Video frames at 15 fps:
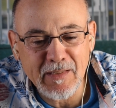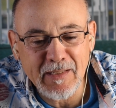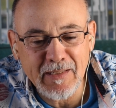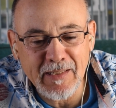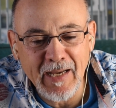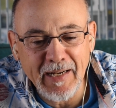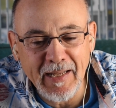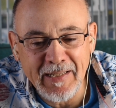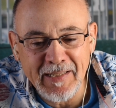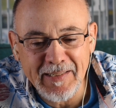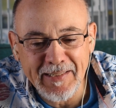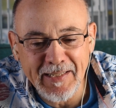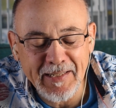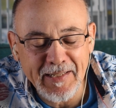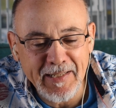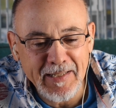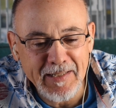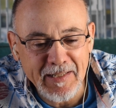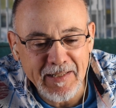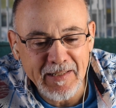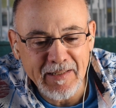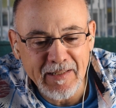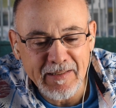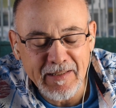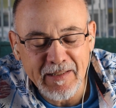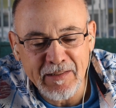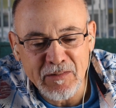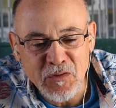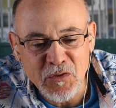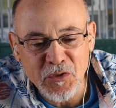of clicking in
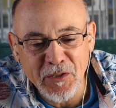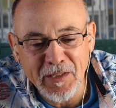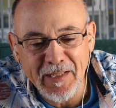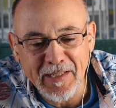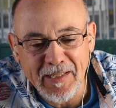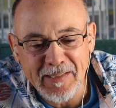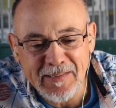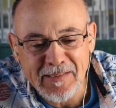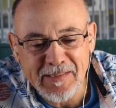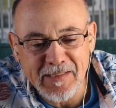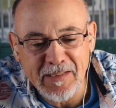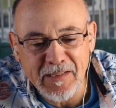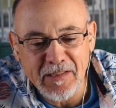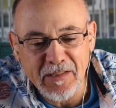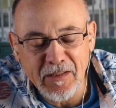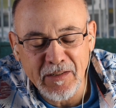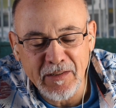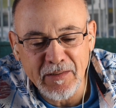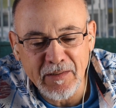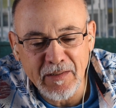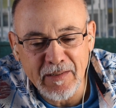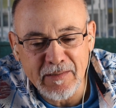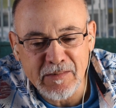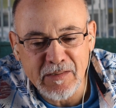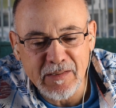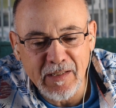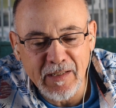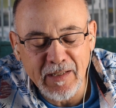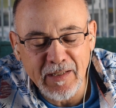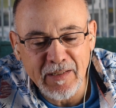and joining us on this
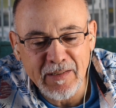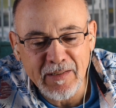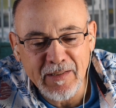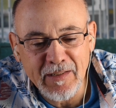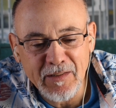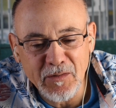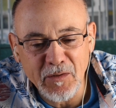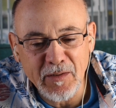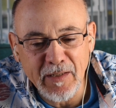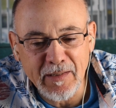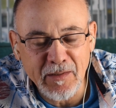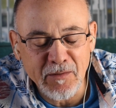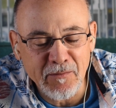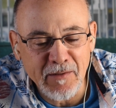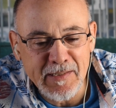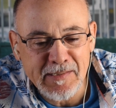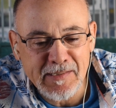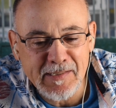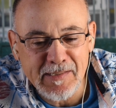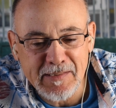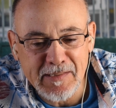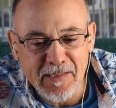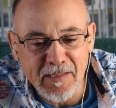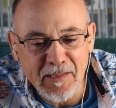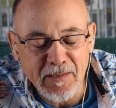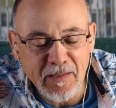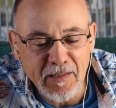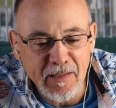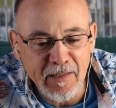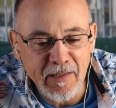look at the races and